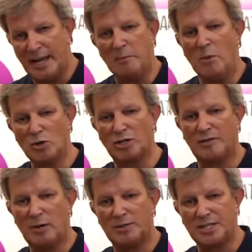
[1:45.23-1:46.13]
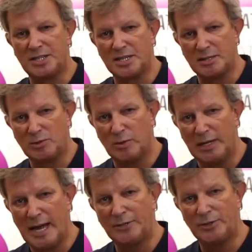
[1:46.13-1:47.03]
And in most of our test systems,
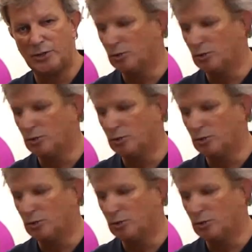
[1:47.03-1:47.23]
we like to